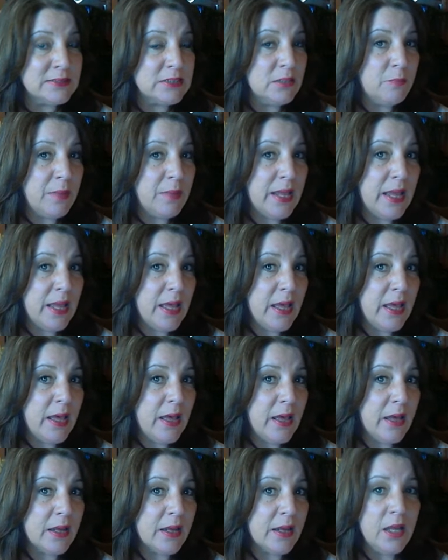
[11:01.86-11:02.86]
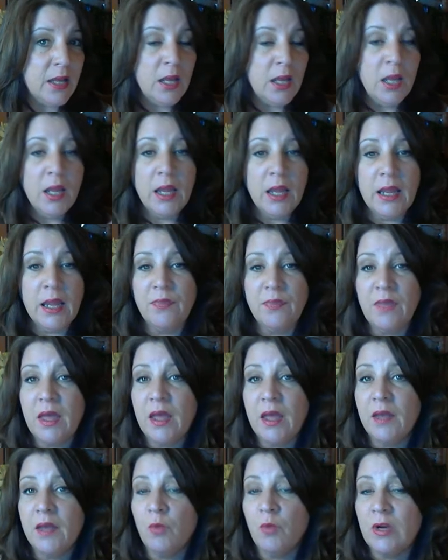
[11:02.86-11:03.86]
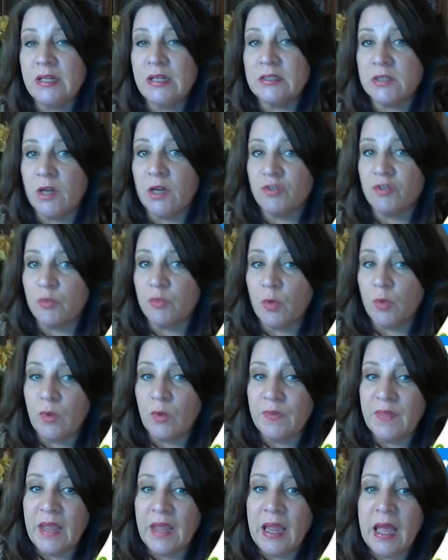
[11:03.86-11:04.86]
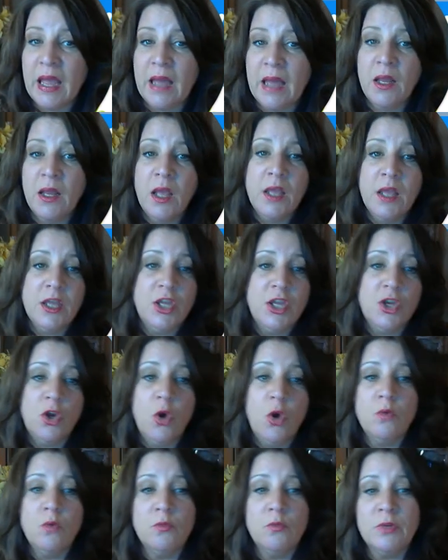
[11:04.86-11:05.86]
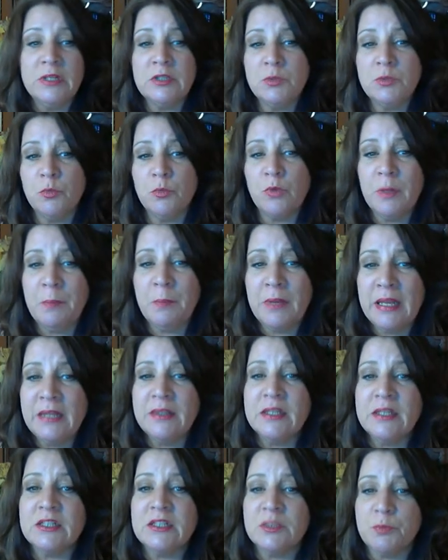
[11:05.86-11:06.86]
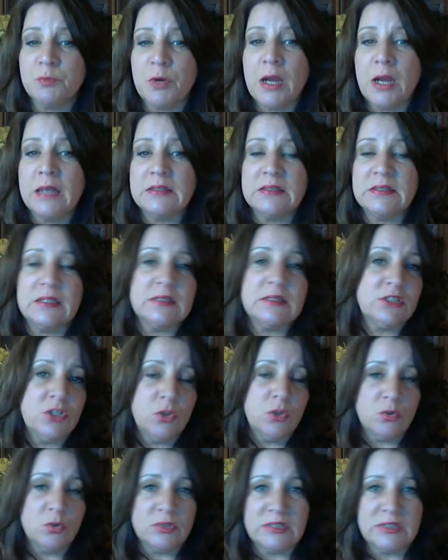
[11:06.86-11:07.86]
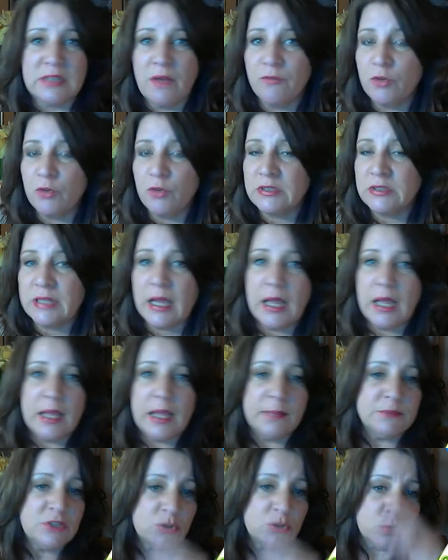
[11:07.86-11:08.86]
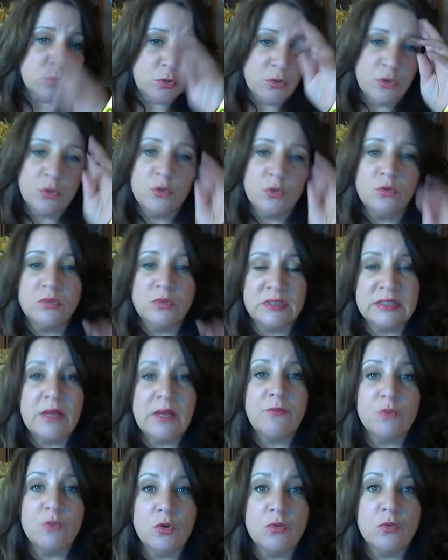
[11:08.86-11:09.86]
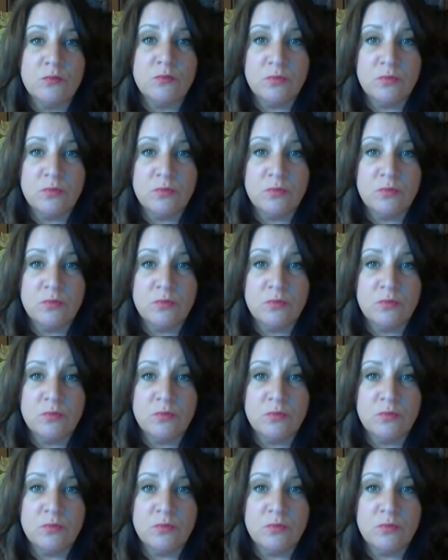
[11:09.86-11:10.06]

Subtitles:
and back, and then when he's comfortable with that, you know, repeat this process, you know, several times through several